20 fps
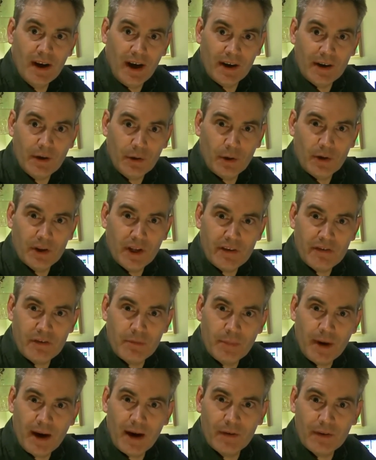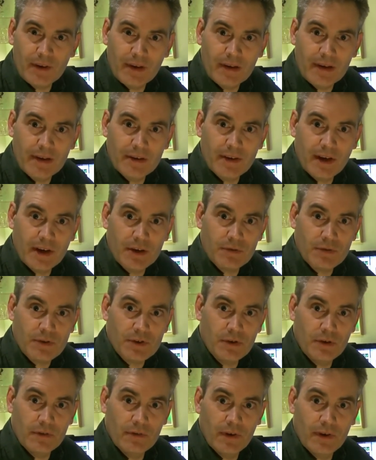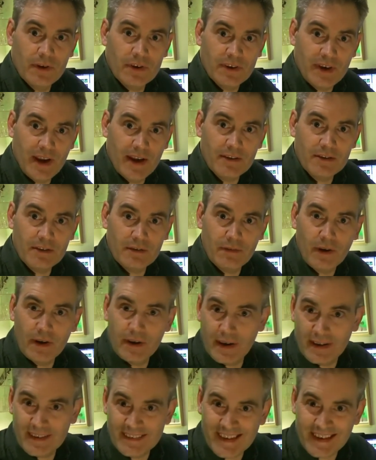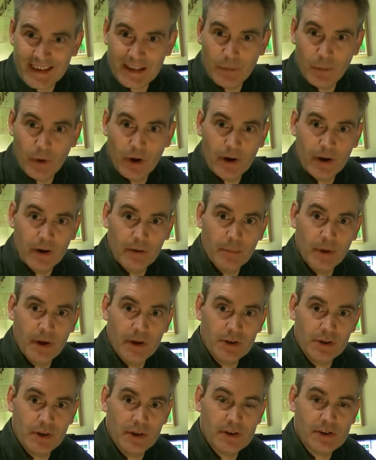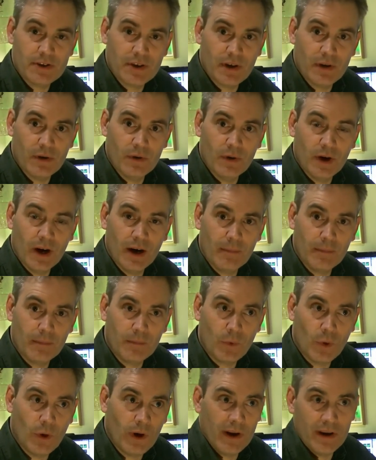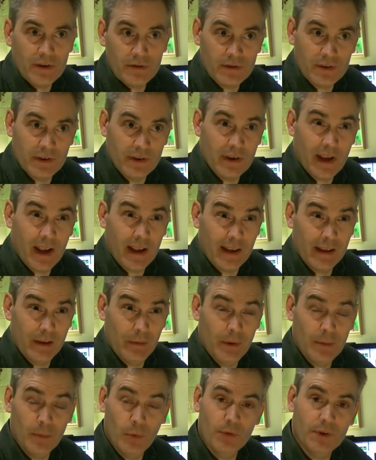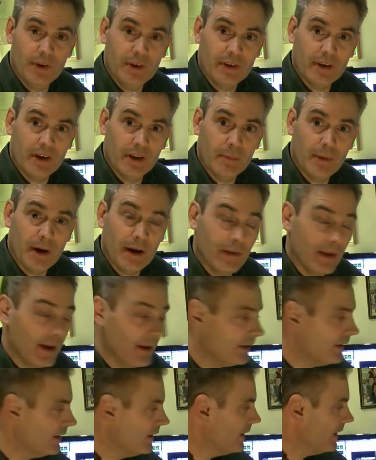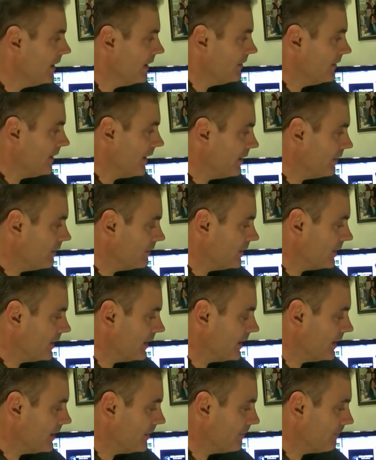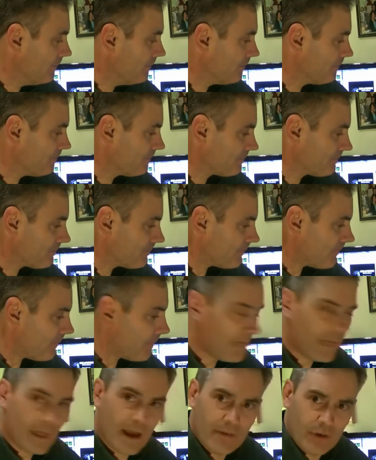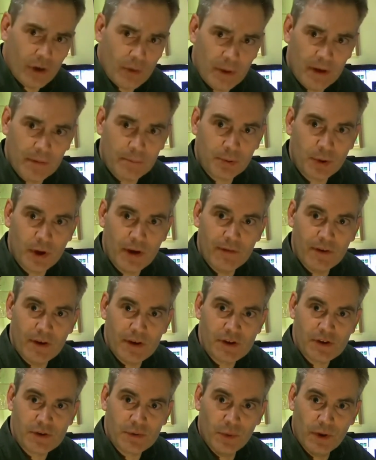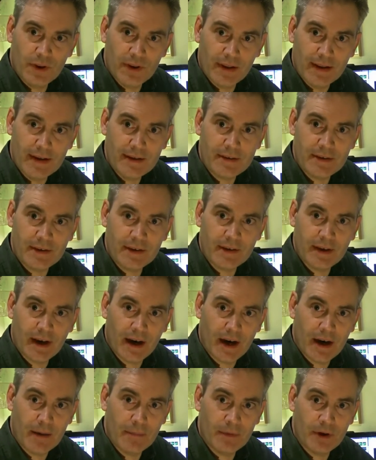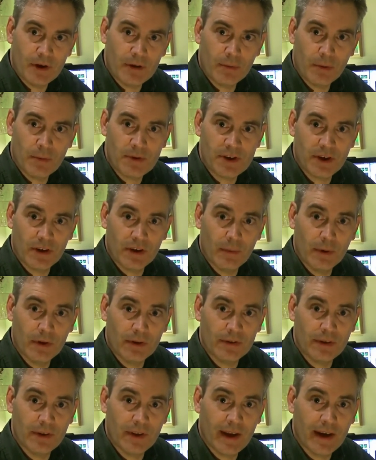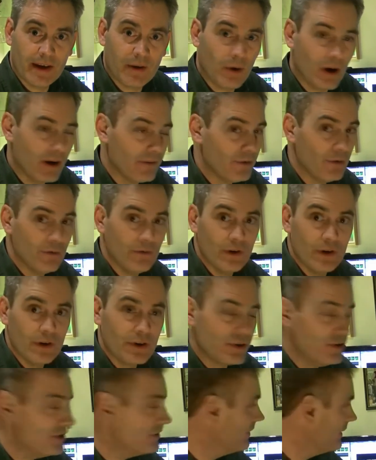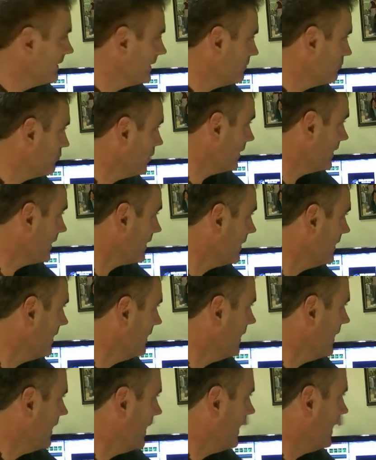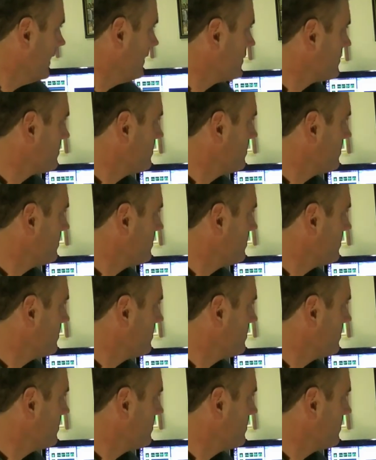I don't know enough about the Elite Dangerous universe yet to find out exactly where I'm going to pitch it, so I'm quite interested in getting a little bit more detail about that. Now, I've got a bit of previous with Elite. You can probably see on the monitor there quite a few versions of Elite running. This